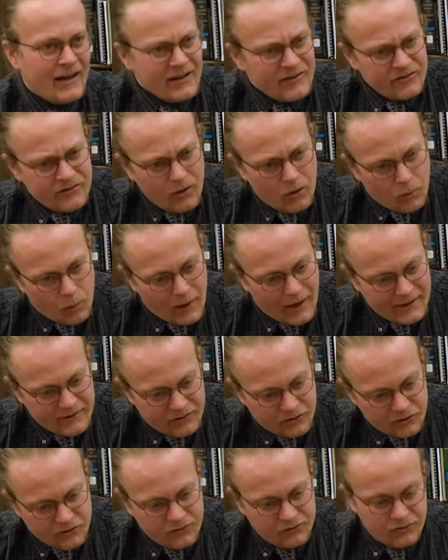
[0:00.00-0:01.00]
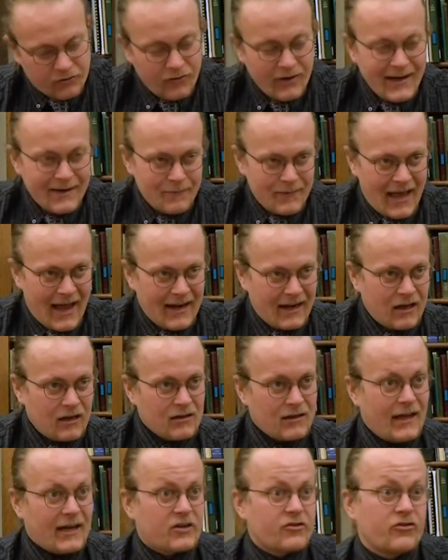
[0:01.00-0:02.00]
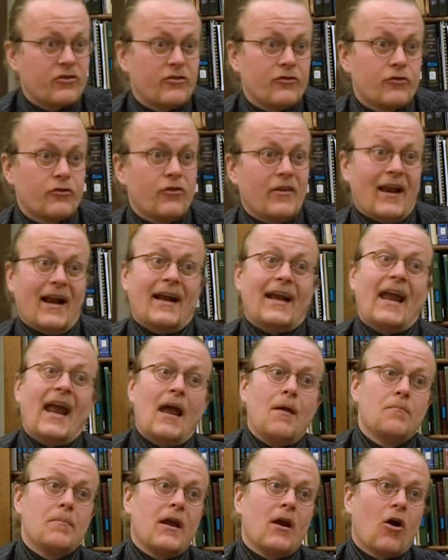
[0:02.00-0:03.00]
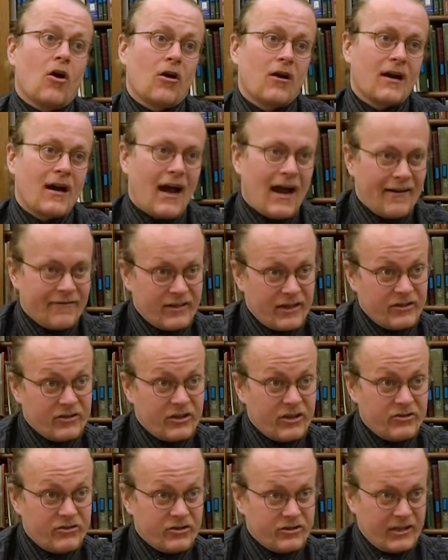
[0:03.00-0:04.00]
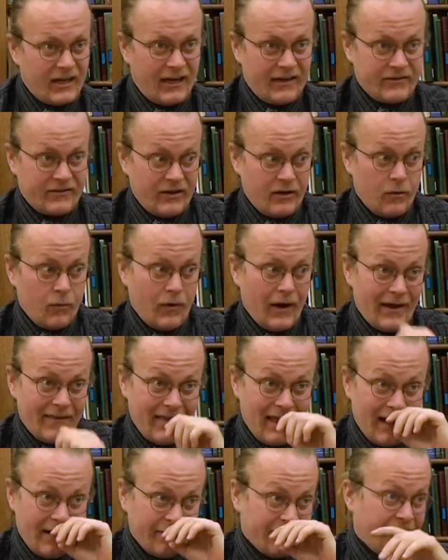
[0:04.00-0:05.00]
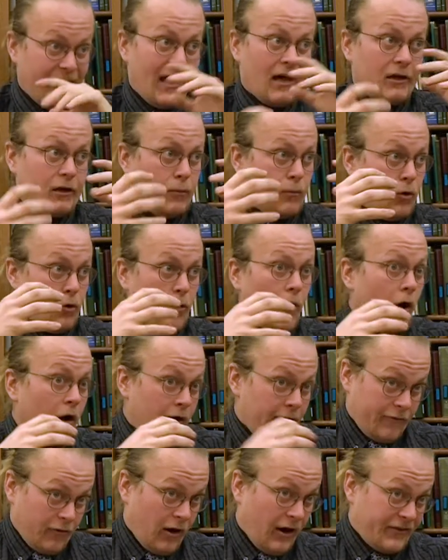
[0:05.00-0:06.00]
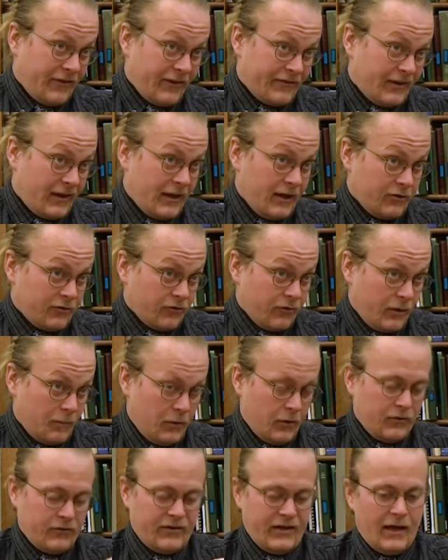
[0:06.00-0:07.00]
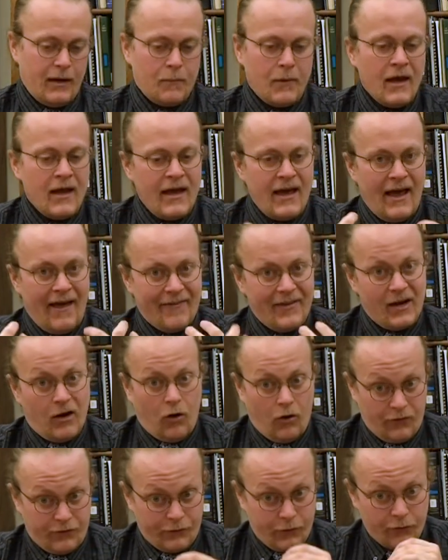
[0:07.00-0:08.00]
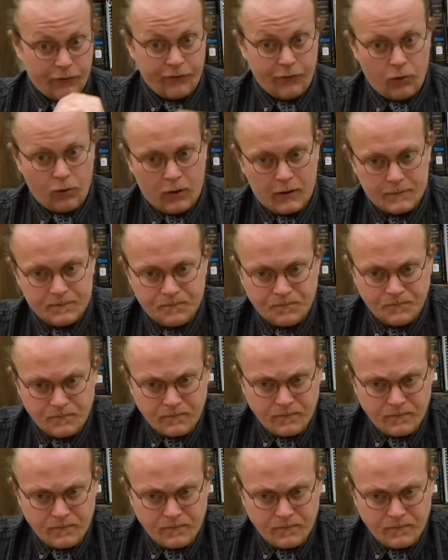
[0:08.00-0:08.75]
is there a way to stream that collection so that it can be archived and digitized in a way that is valuable for us as a history museum, and then also for